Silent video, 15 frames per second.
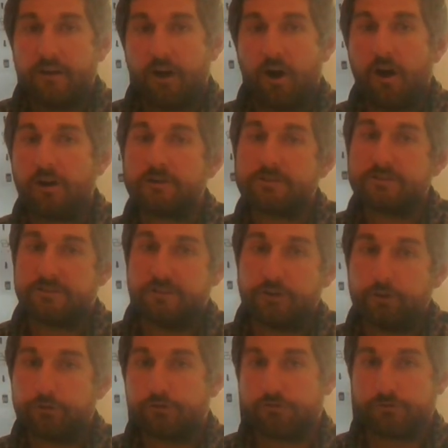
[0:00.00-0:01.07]
are
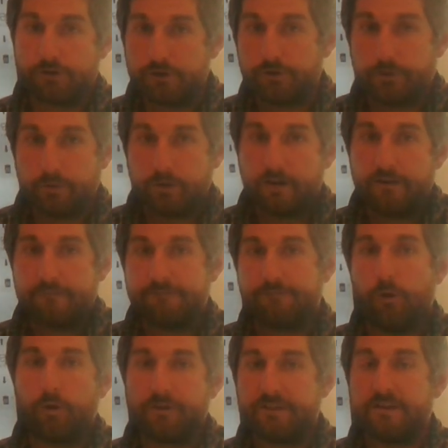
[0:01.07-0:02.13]
still true
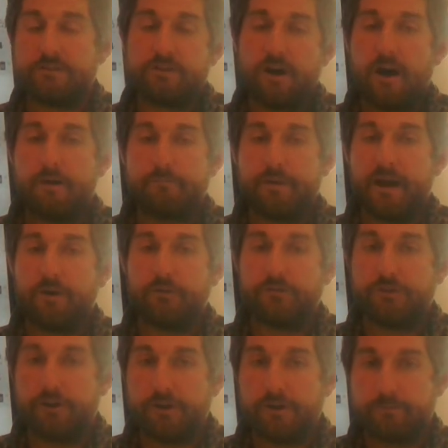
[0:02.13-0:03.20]
for these compound
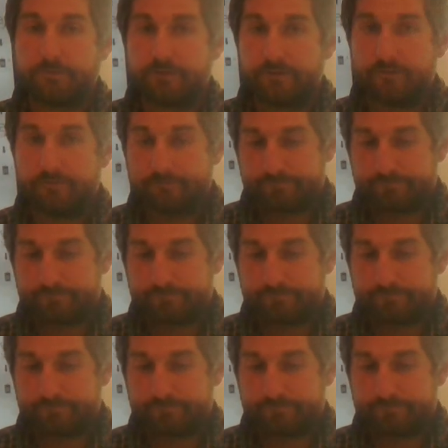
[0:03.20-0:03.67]
terms.